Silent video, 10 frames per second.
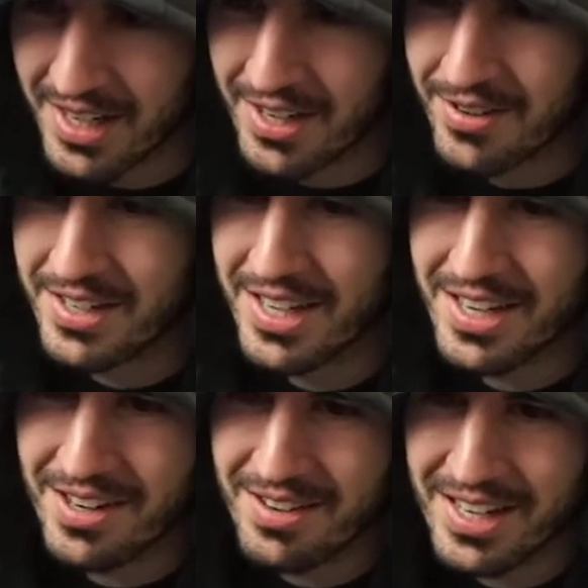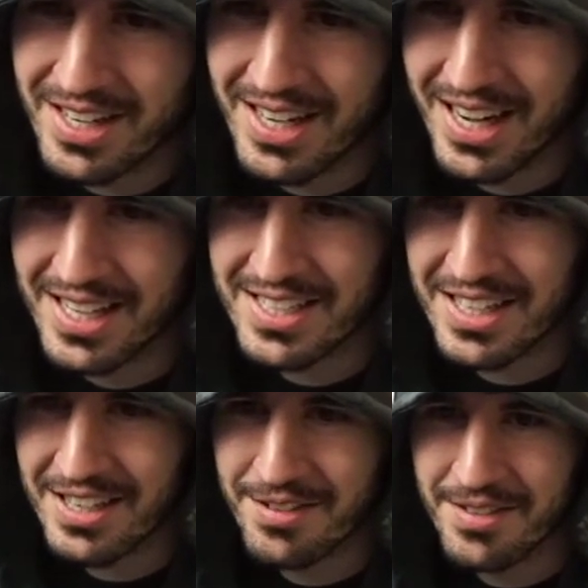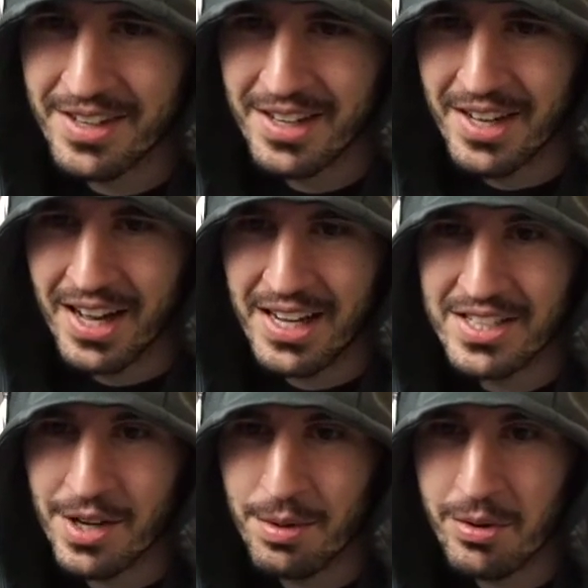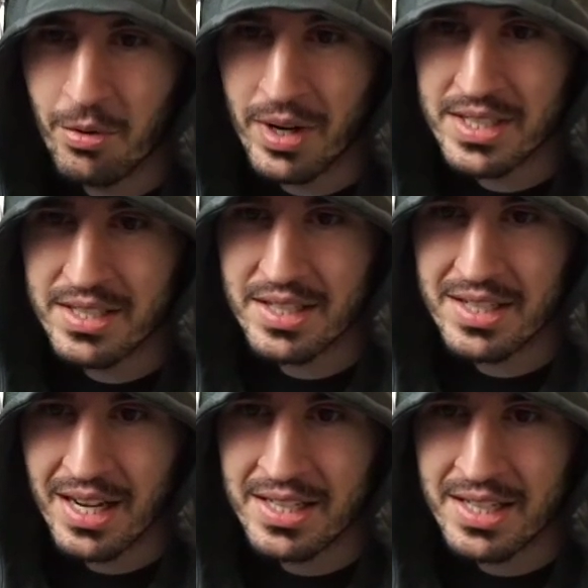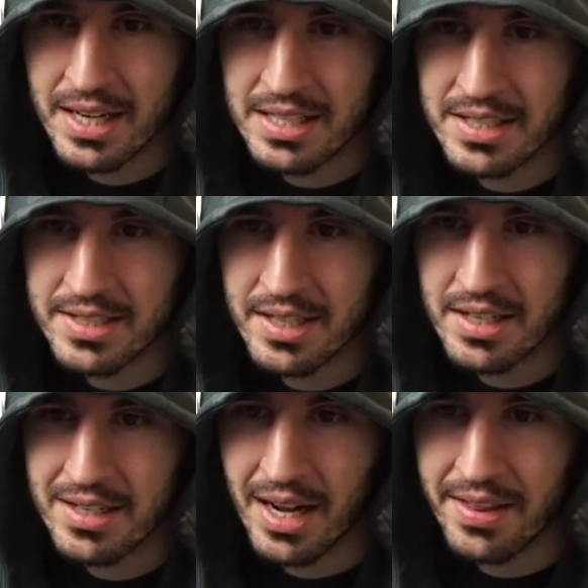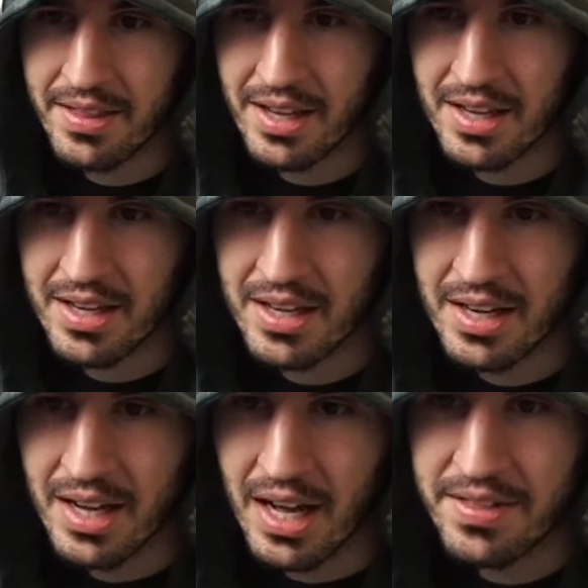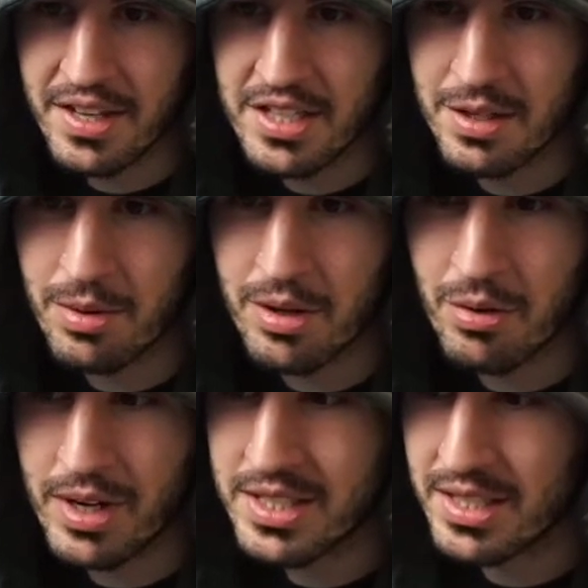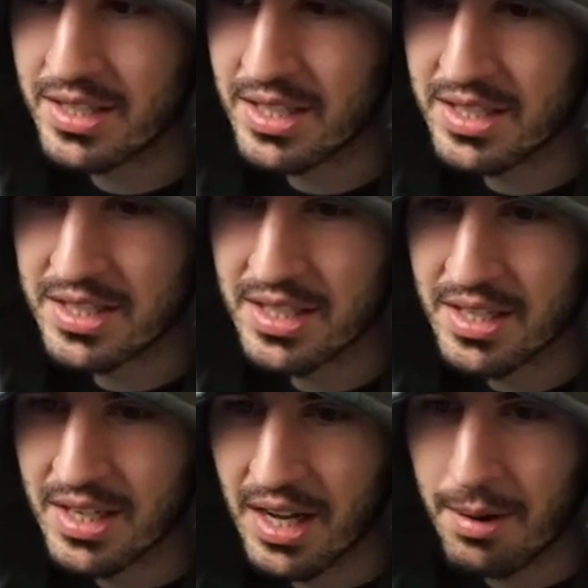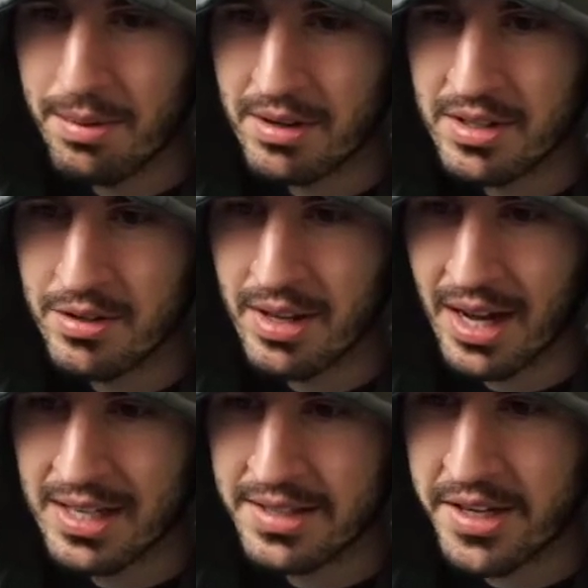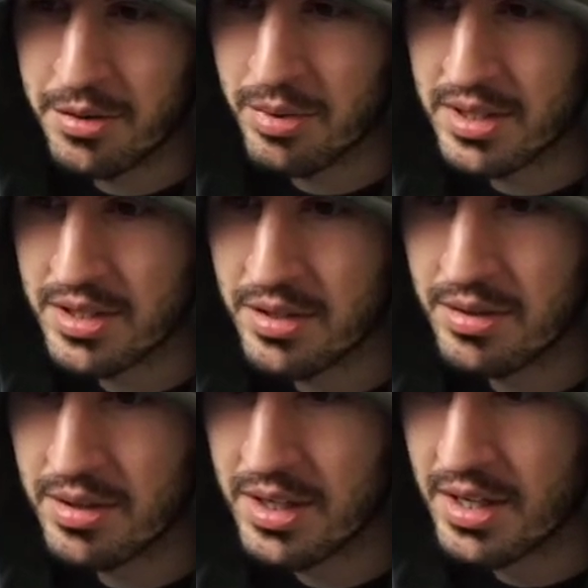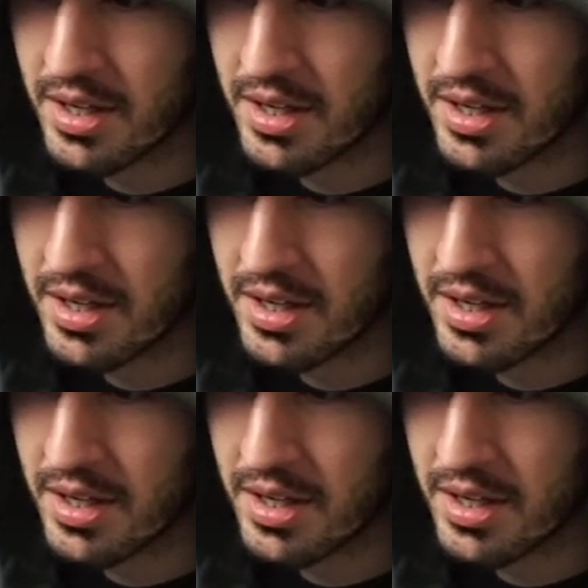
We're done already? God damn. Hey, someone requested this idea on Slug, I think. I think someone requested this. I'll probably do that idea one too.